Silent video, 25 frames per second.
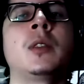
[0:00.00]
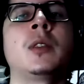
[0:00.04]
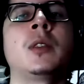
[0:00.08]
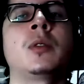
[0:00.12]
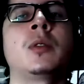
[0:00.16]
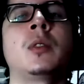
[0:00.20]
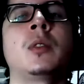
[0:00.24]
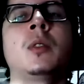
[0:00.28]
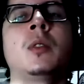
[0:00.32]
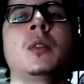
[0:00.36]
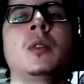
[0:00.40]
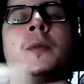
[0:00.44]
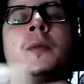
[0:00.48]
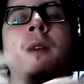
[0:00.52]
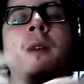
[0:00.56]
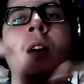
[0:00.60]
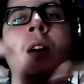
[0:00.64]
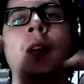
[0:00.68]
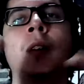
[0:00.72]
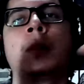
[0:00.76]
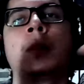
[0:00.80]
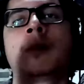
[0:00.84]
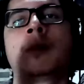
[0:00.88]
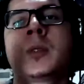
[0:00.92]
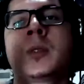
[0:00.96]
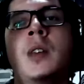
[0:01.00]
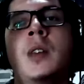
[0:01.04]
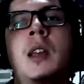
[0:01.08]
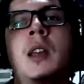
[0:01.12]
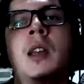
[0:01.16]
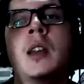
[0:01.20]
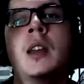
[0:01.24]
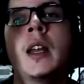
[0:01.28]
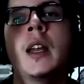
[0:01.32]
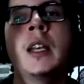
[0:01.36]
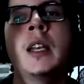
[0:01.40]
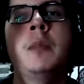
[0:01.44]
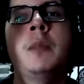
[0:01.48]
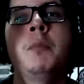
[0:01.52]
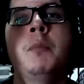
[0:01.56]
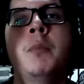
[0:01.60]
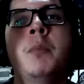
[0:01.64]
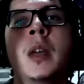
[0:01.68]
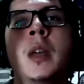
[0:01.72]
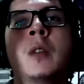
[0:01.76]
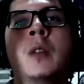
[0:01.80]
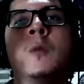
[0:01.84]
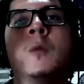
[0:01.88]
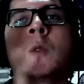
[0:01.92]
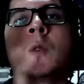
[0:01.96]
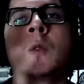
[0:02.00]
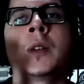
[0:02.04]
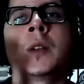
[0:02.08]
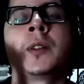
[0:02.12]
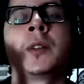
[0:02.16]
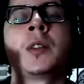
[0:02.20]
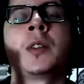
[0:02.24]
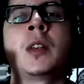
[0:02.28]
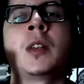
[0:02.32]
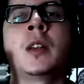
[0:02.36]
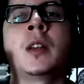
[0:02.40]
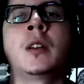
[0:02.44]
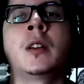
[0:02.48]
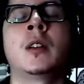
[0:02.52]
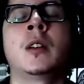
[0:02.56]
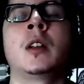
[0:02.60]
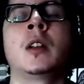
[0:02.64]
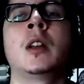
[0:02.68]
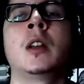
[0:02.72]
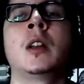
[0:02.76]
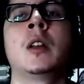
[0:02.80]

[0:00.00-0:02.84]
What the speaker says: So if I say any big words here,